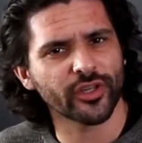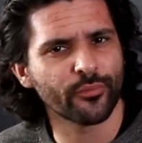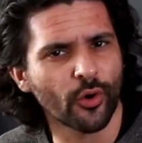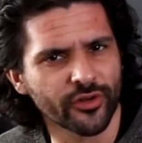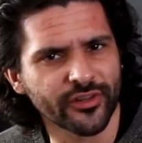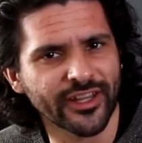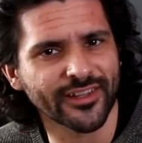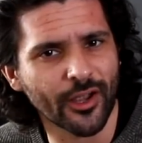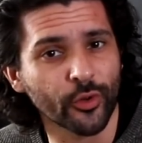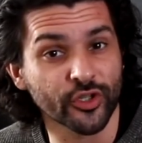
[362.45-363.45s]
important in
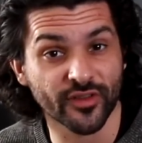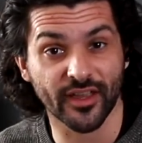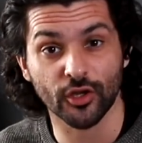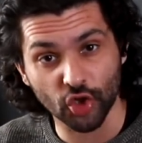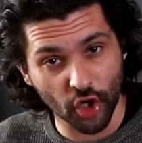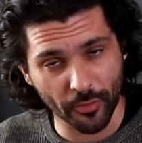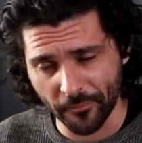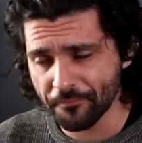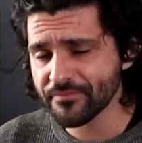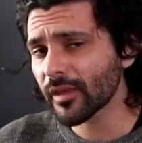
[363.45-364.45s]
languages like
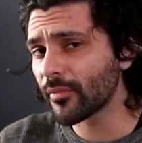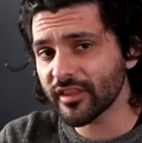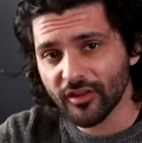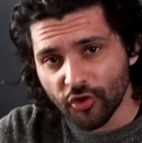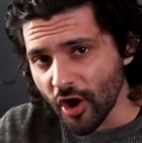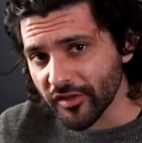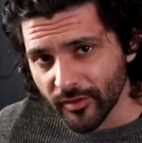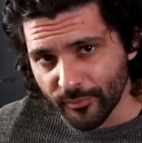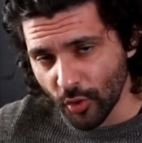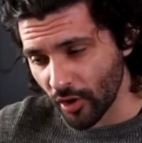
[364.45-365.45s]
German, but it's across the
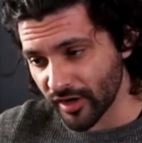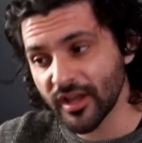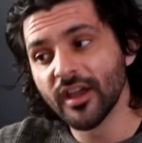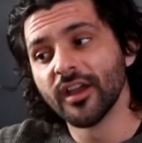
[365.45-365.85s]
board.